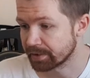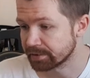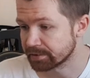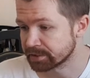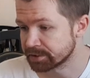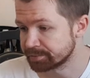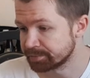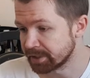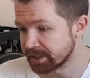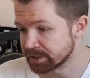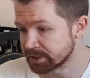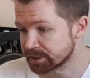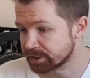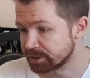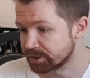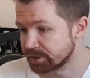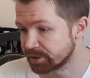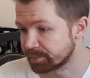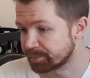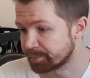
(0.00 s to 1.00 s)

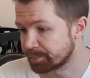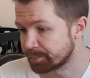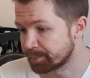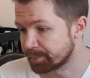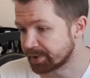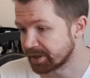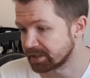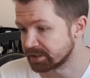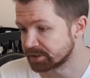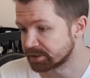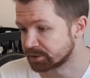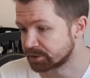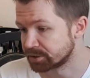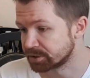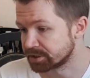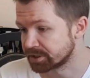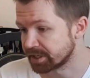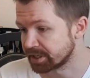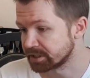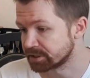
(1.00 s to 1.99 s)
Spicy Pilsner
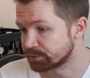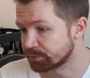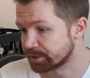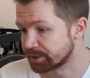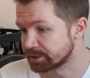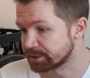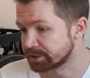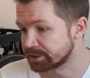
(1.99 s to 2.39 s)
taste with a